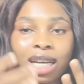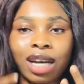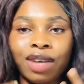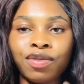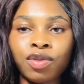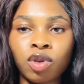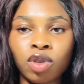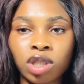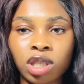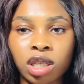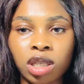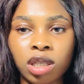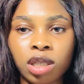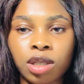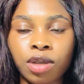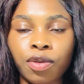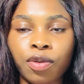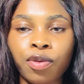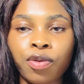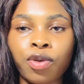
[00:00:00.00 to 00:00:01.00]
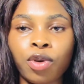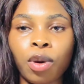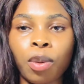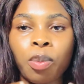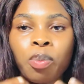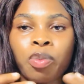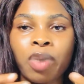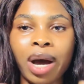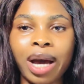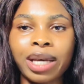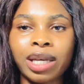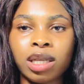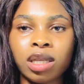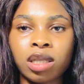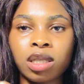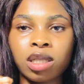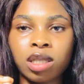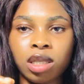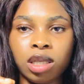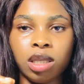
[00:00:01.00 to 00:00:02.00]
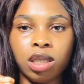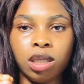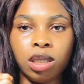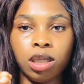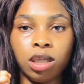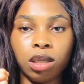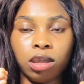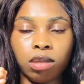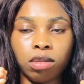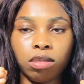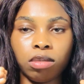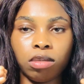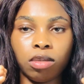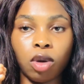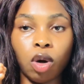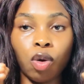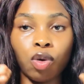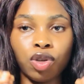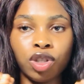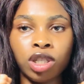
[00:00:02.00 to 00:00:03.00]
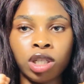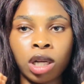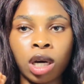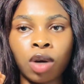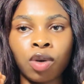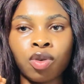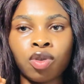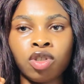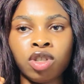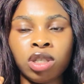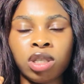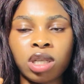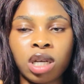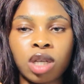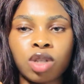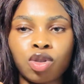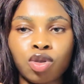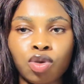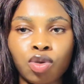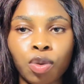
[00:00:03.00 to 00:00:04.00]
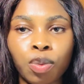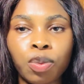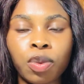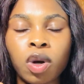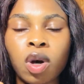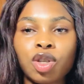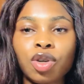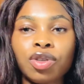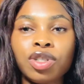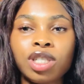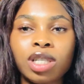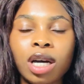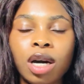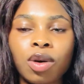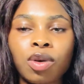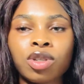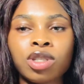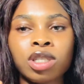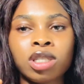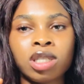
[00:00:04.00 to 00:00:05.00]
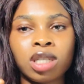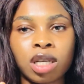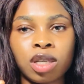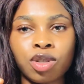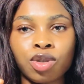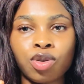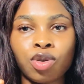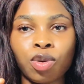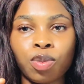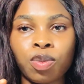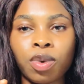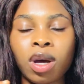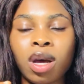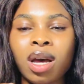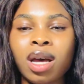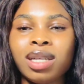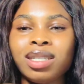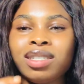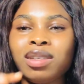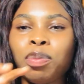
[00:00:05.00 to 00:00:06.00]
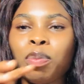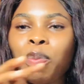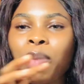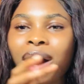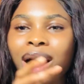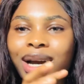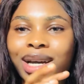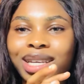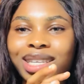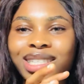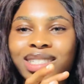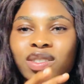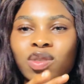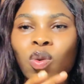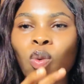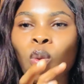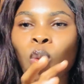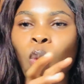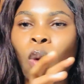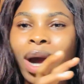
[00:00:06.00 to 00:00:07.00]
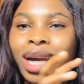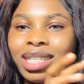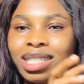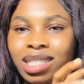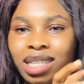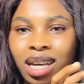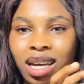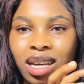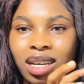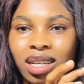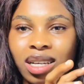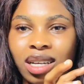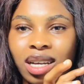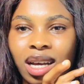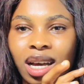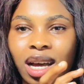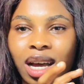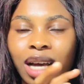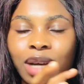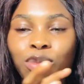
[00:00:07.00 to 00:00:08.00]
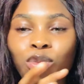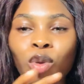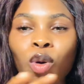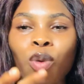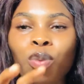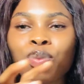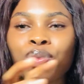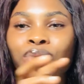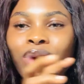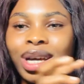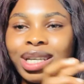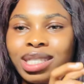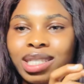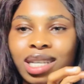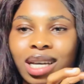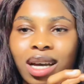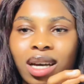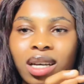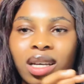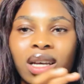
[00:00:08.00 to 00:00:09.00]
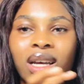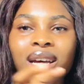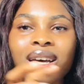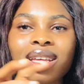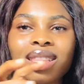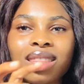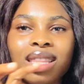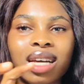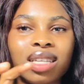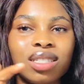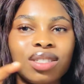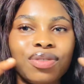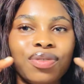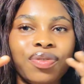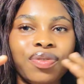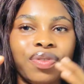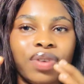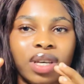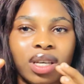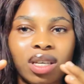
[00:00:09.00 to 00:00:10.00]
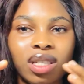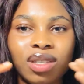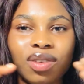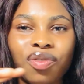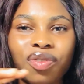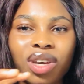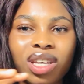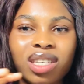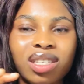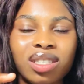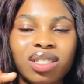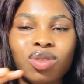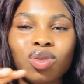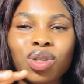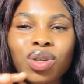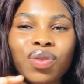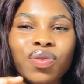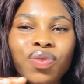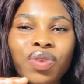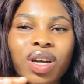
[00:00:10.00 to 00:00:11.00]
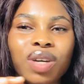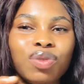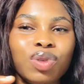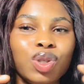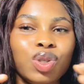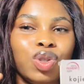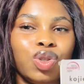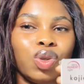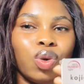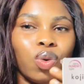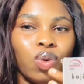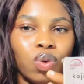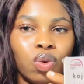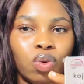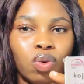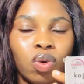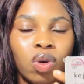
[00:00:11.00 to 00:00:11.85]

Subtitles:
have noticed from buying the original Kojie San soap, the original Kojie San soap, the pack is whiter and more brighter than the fake. The fake is looking very dull.